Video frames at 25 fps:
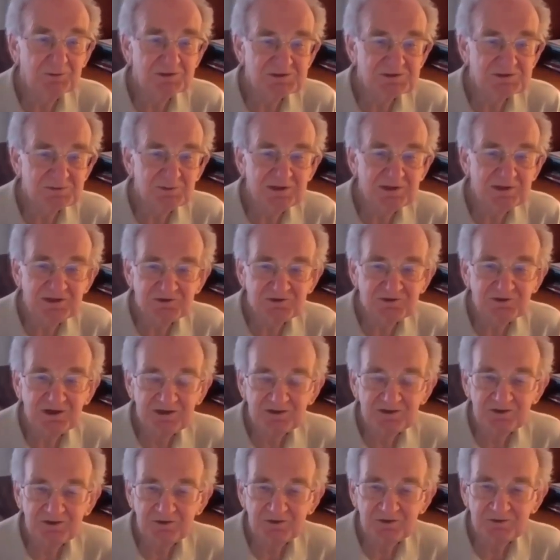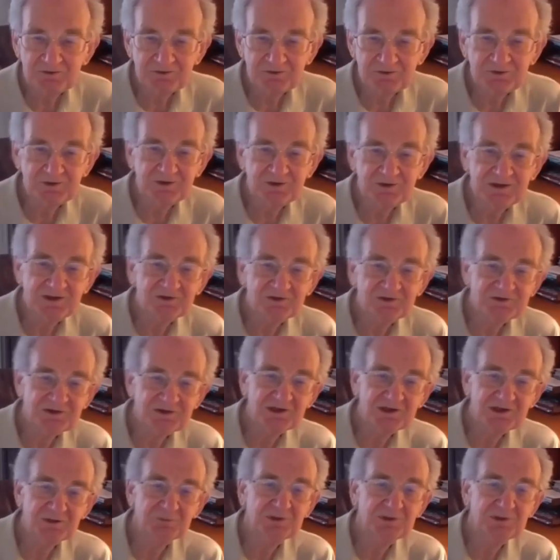may drag their heels a little bit.